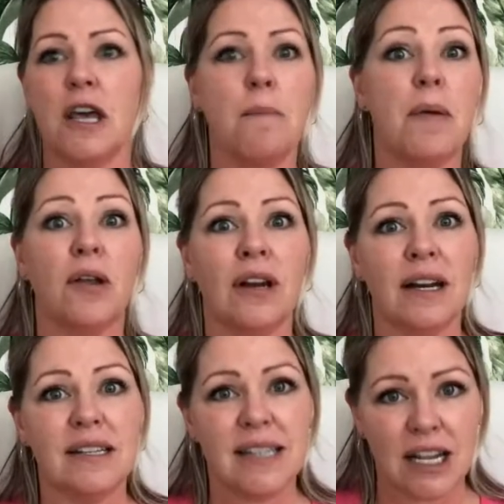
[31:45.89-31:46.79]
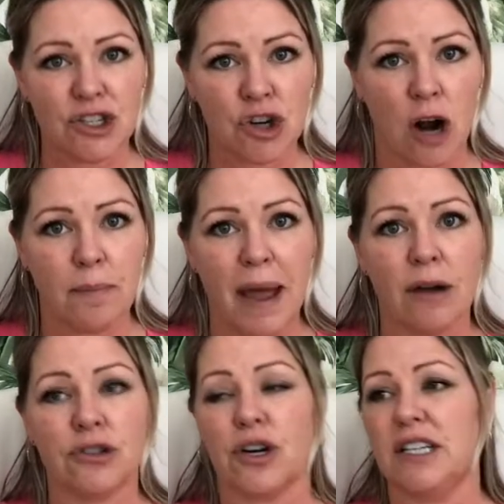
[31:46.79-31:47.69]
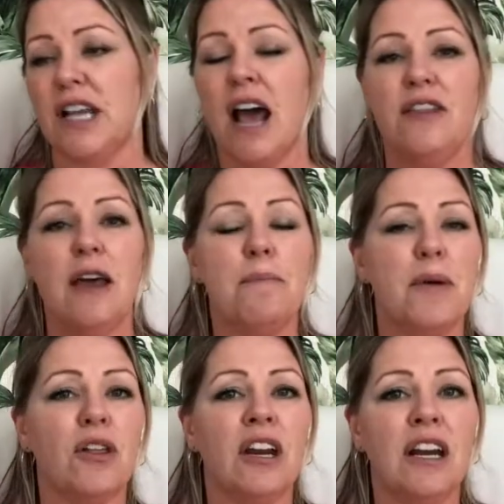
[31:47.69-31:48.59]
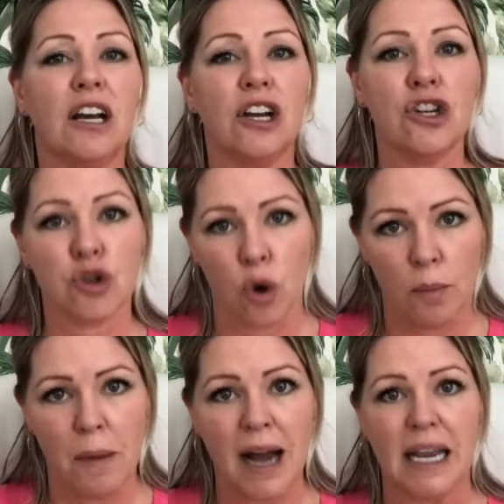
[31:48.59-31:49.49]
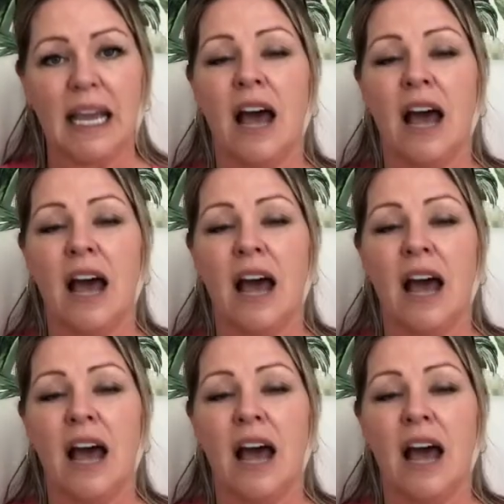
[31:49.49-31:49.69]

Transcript: the ability to set strong boundaries, the ability to control money,